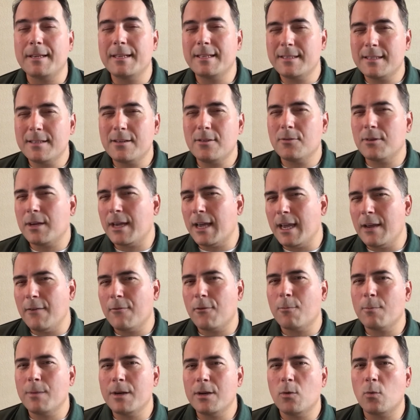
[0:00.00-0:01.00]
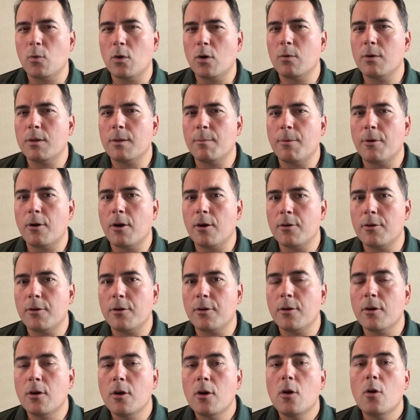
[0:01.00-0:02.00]
Is it okay for me to work with a
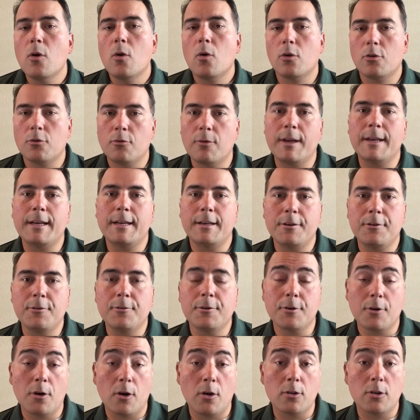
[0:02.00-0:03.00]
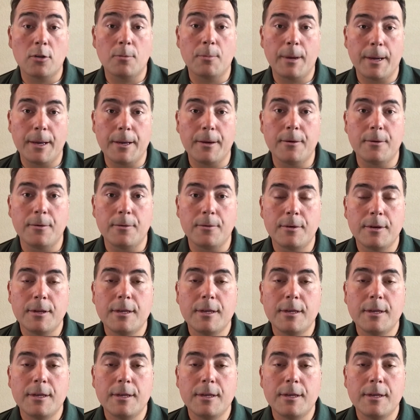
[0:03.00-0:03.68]
partner, or do I need to do it all on my own?